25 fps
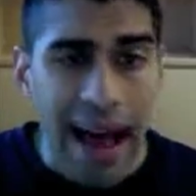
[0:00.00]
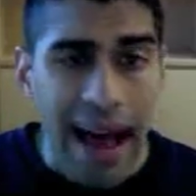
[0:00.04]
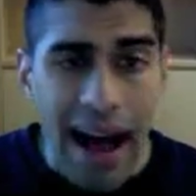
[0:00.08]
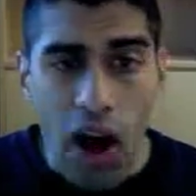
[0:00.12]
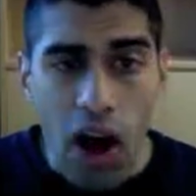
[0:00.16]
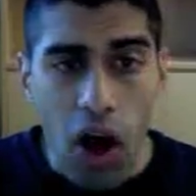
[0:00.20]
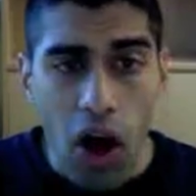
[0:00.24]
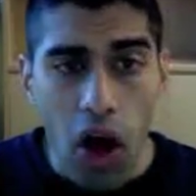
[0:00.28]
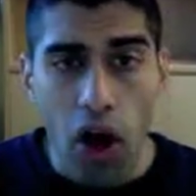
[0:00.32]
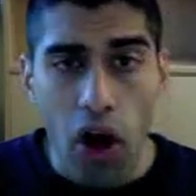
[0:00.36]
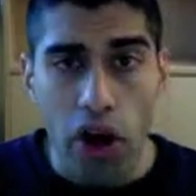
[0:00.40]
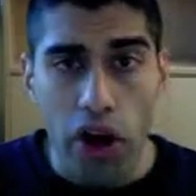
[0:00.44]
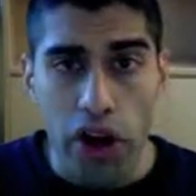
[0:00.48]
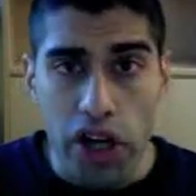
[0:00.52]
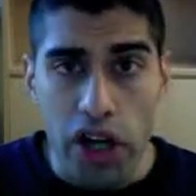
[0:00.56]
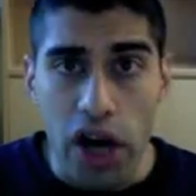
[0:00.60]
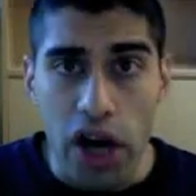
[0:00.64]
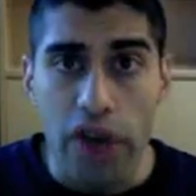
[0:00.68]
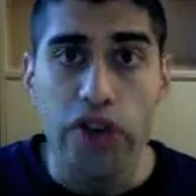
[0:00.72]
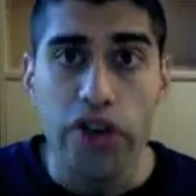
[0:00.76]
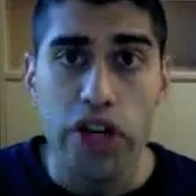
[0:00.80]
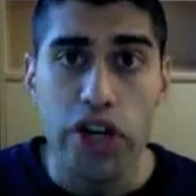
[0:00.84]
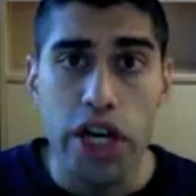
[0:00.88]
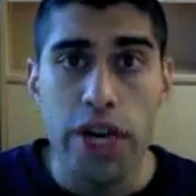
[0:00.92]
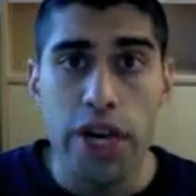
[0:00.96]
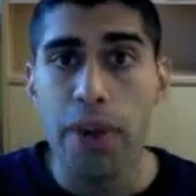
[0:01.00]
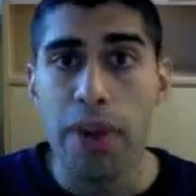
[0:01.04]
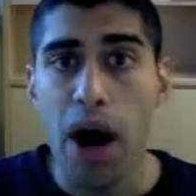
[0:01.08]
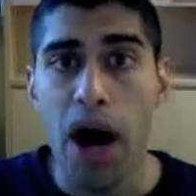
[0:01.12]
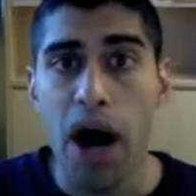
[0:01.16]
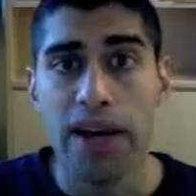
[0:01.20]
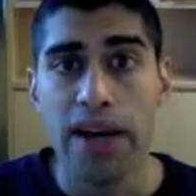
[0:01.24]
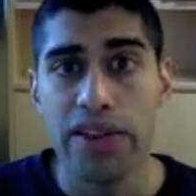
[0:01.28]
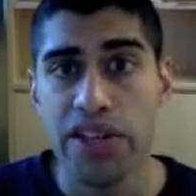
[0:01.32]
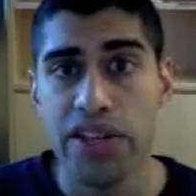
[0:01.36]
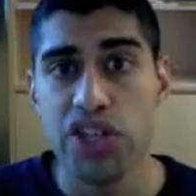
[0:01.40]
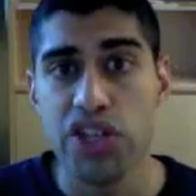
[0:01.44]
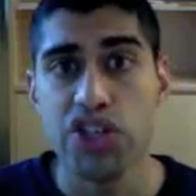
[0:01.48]
are governed by
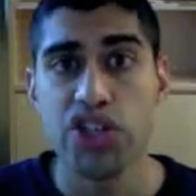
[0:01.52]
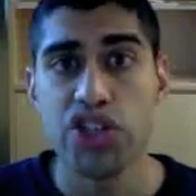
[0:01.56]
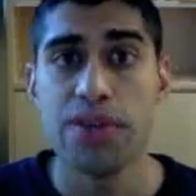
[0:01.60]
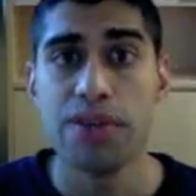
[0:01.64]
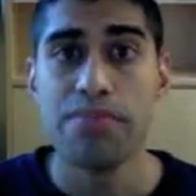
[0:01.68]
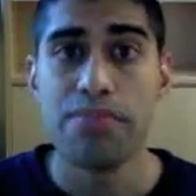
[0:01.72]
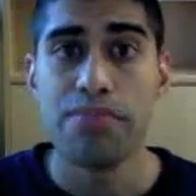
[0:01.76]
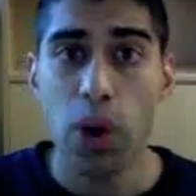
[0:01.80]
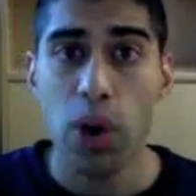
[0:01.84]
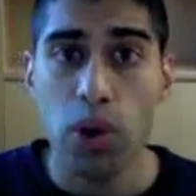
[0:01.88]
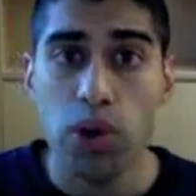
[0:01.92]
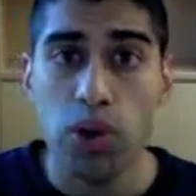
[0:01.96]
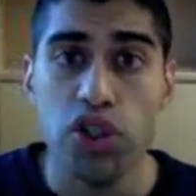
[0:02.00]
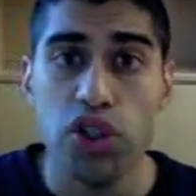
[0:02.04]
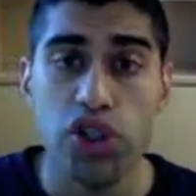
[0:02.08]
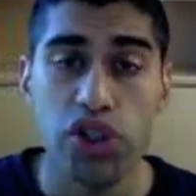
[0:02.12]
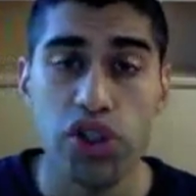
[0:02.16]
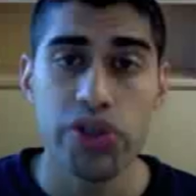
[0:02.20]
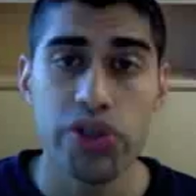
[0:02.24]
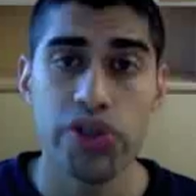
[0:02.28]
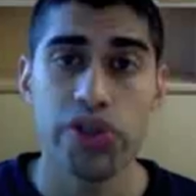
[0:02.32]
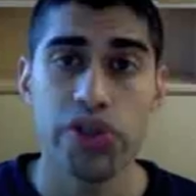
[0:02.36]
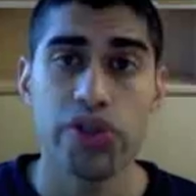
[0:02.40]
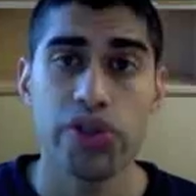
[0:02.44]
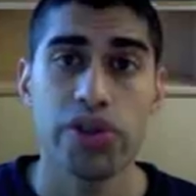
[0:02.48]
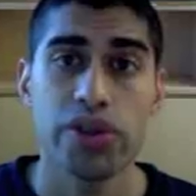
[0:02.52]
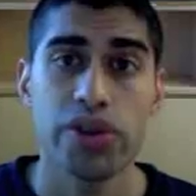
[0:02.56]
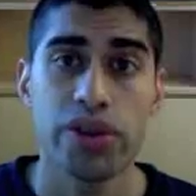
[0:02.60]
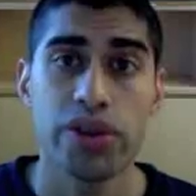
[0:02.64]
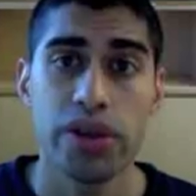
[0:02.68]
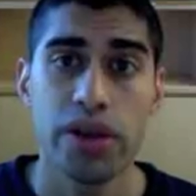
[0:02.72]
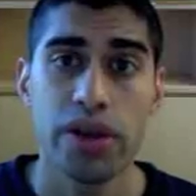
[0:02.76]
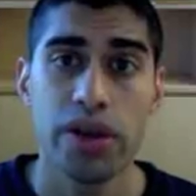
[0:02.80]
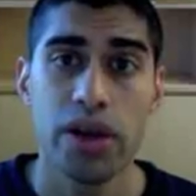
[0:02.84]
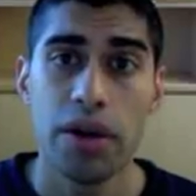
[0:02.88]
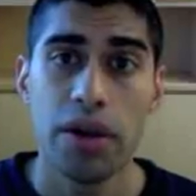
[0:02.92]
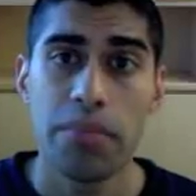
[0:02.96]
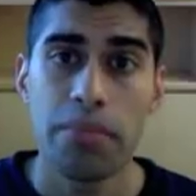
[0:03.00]
these impulsions,
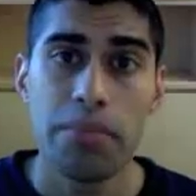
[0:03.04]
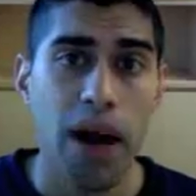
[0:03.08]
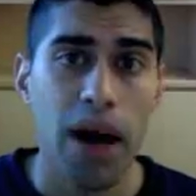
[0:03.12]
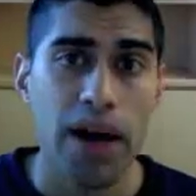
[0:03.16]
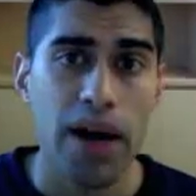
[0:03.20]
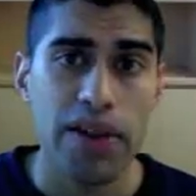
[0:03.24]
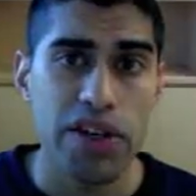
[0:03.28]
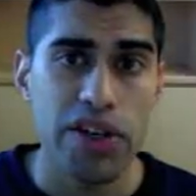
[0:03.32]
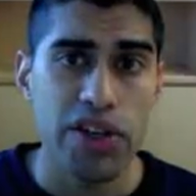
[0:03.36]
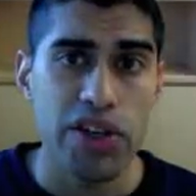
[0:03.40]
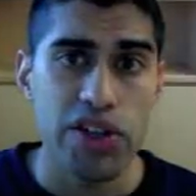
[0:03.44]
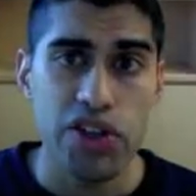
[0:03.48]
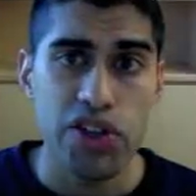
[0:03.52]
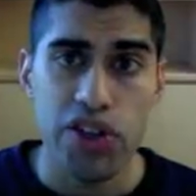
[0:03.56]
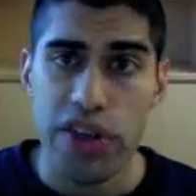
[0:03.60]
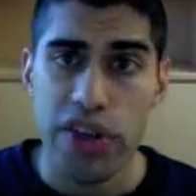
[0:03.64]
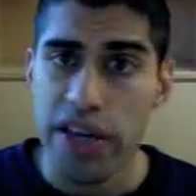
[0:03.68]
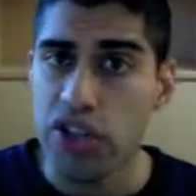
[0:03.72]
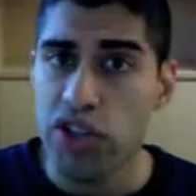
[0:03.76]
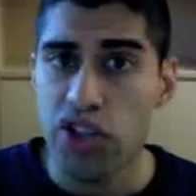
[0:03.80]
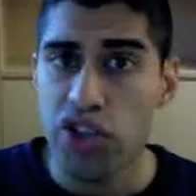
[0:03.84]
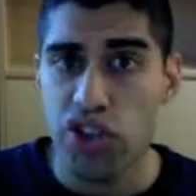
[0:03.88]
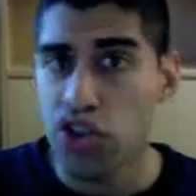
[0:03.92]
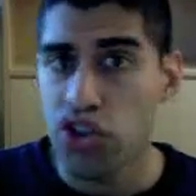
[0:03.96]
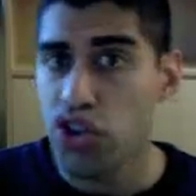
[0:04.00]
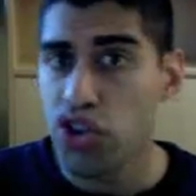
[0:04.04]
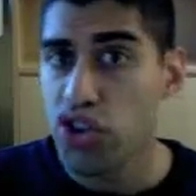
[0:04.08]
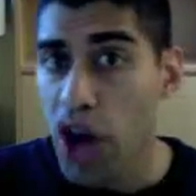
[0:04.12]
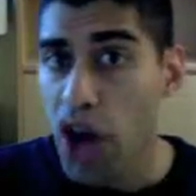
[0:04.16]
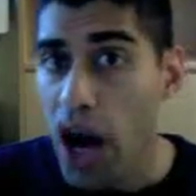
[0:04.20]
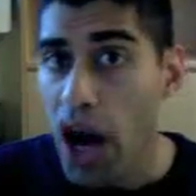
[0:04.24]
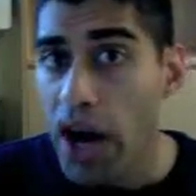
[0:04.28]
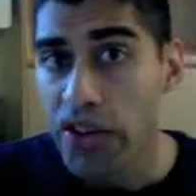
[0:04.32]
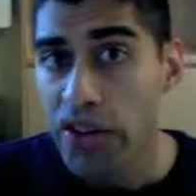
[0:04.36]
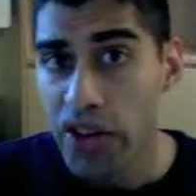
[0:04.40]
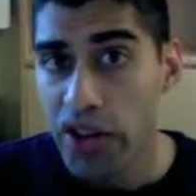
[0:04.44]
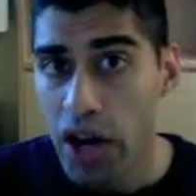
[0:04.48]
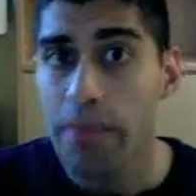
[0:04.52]
by these things
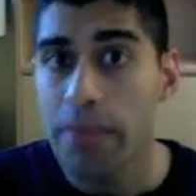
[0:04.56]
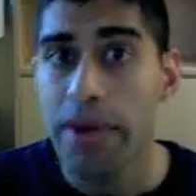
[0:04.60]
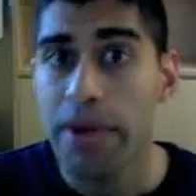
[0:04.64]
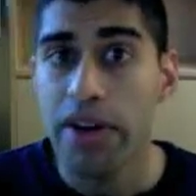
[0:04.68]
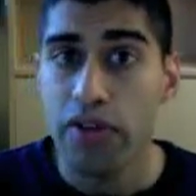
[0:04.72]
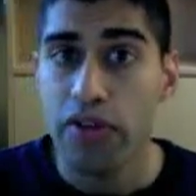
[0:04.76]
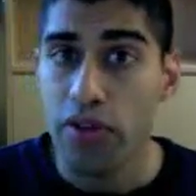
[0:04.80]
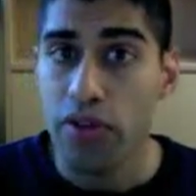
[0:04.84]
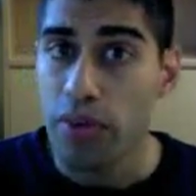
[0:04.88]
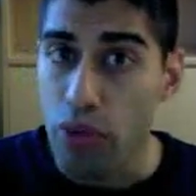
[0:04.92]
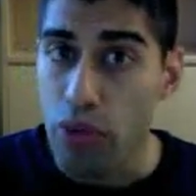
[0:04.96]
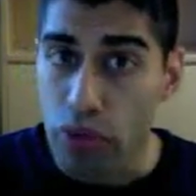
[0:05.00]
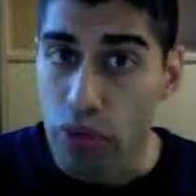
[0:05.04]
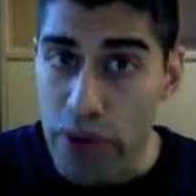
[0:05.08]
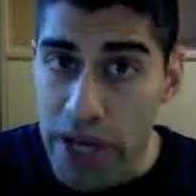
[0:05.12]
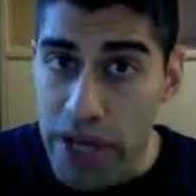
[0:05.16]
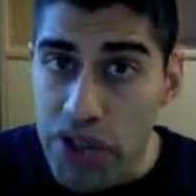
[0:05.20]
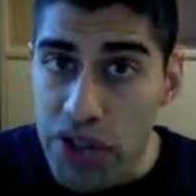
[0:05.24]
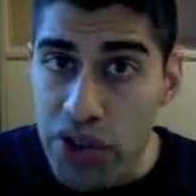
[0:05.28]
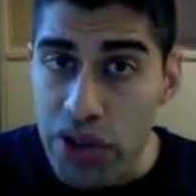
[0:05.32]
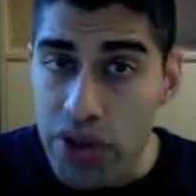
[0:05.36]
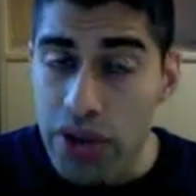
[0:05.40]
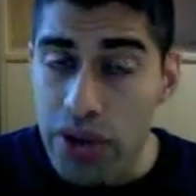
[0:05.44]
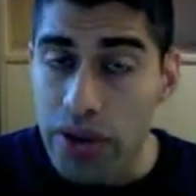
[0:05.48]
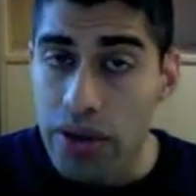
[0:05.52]
not coming from reason,